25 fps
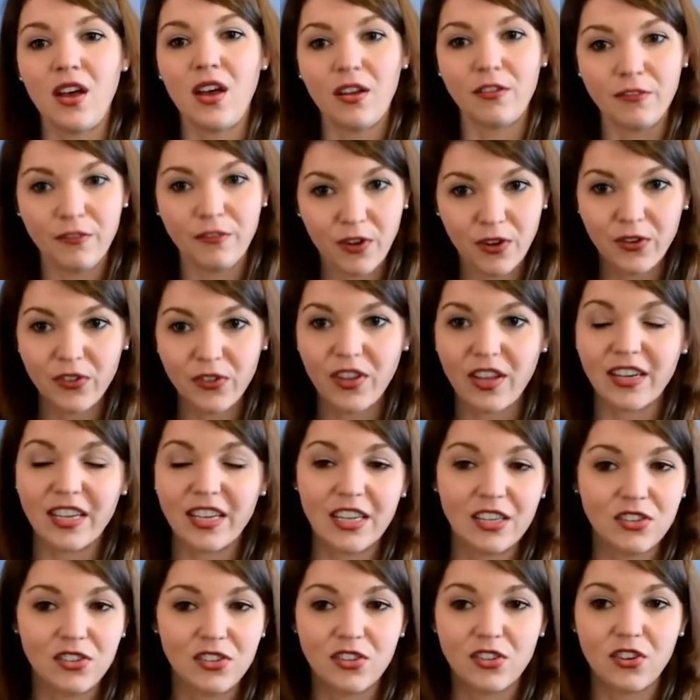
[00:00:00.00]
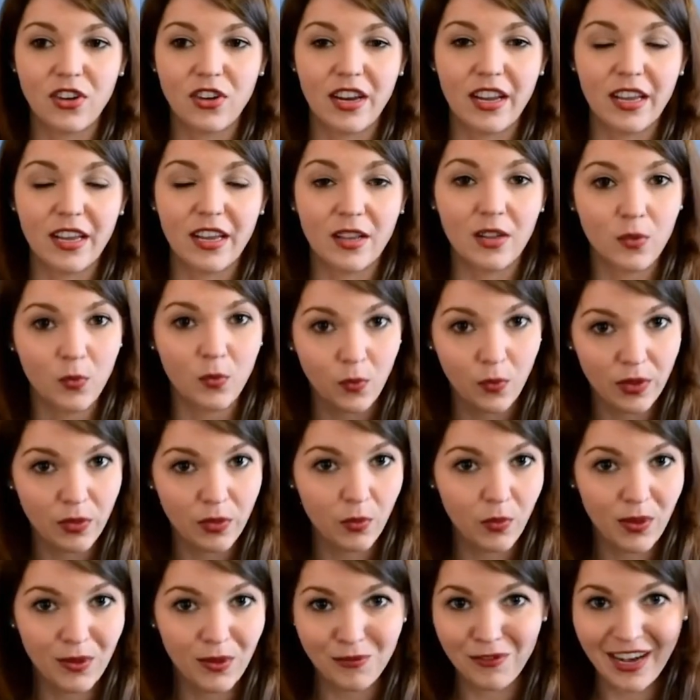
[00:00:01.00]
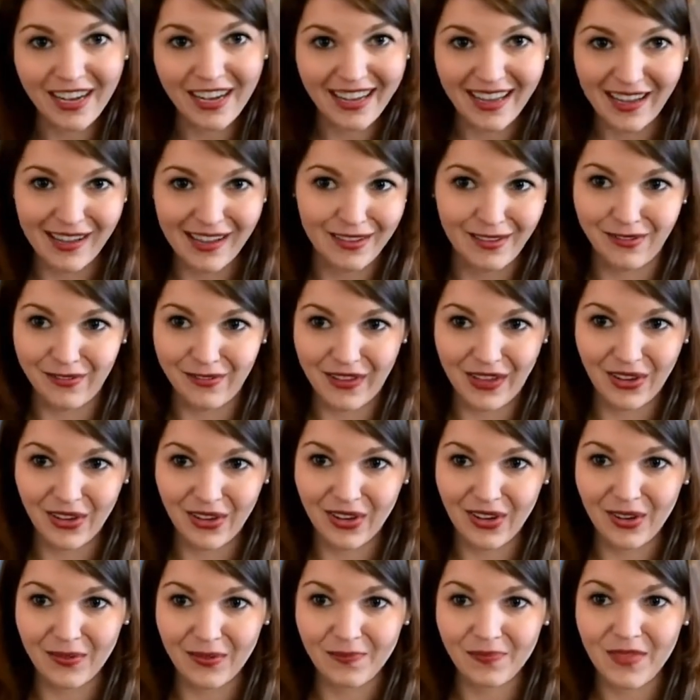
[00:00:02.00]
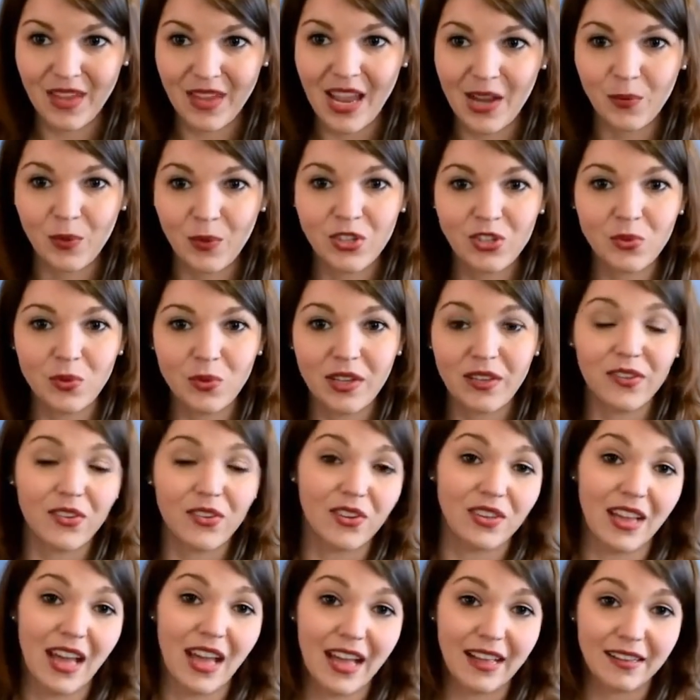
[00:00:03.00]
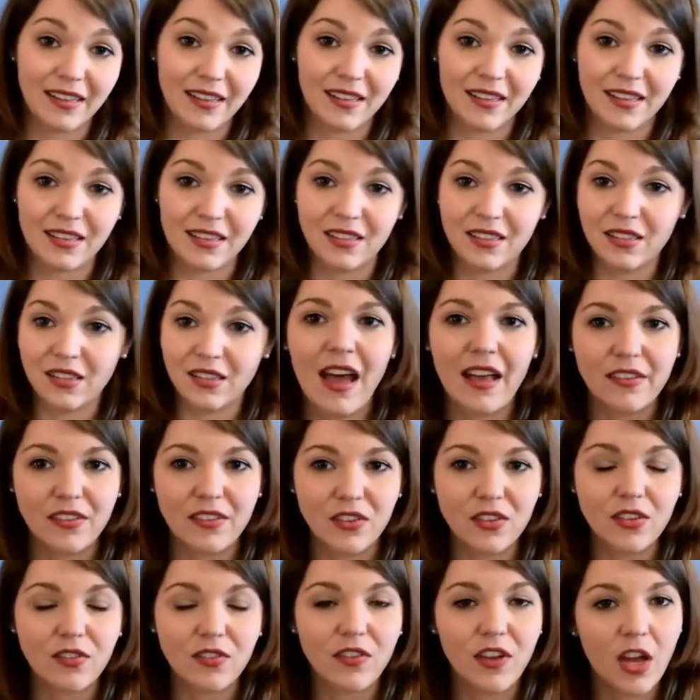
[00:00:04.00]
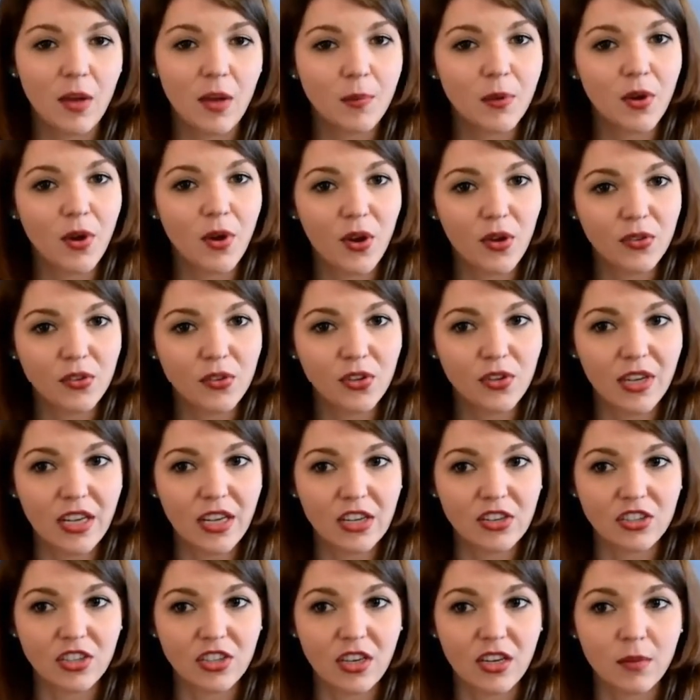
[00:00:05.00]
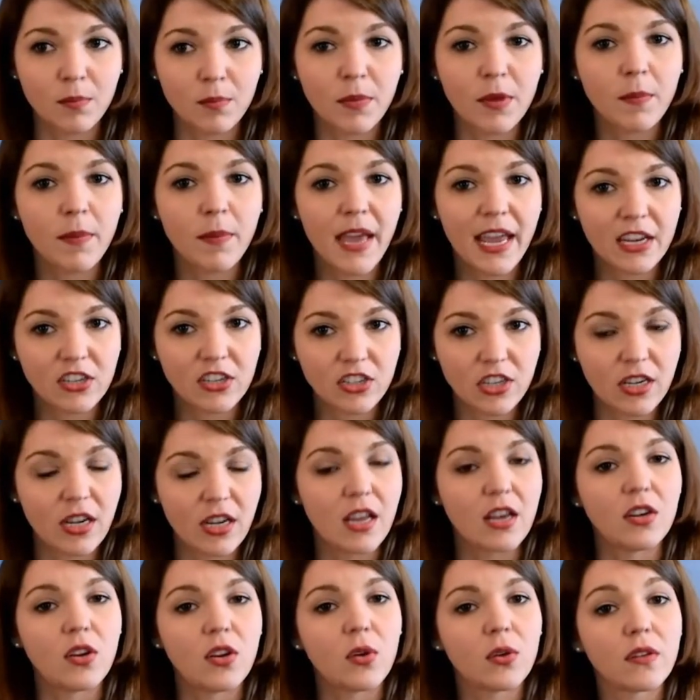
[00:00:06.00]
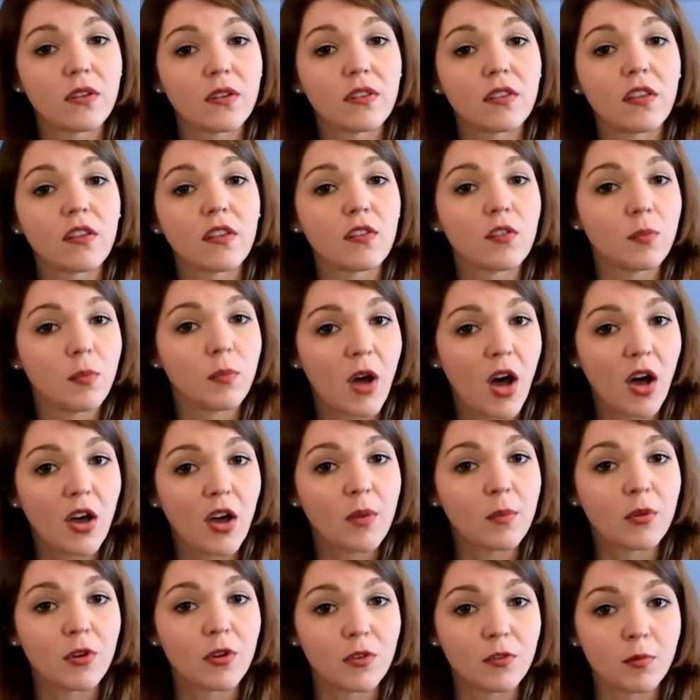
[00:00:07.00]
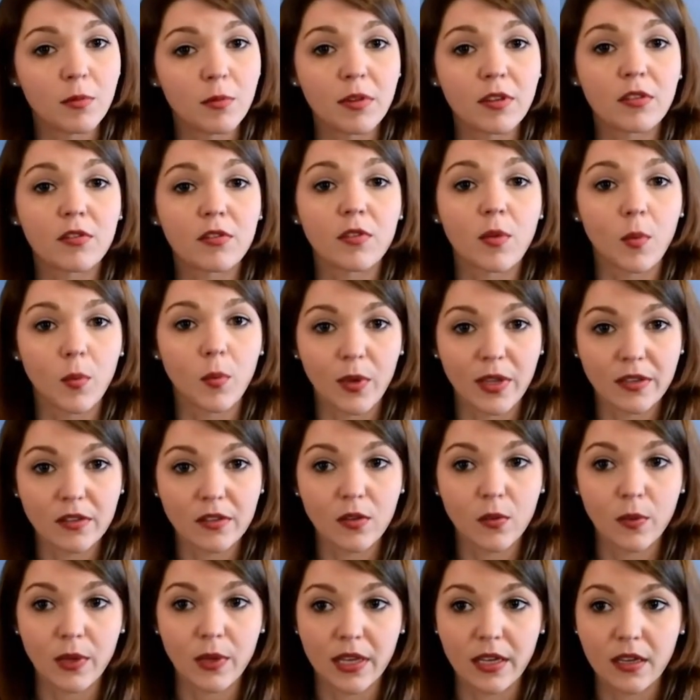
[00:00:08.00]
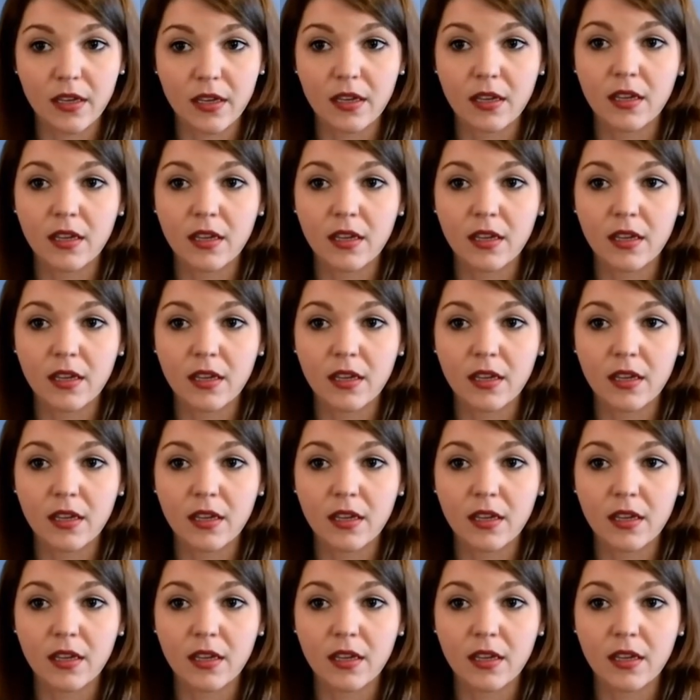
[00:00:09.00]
first on each string with what right hand finger, and which ones are last. As you develop your alternation, be patient and notice the small improvements from week to week.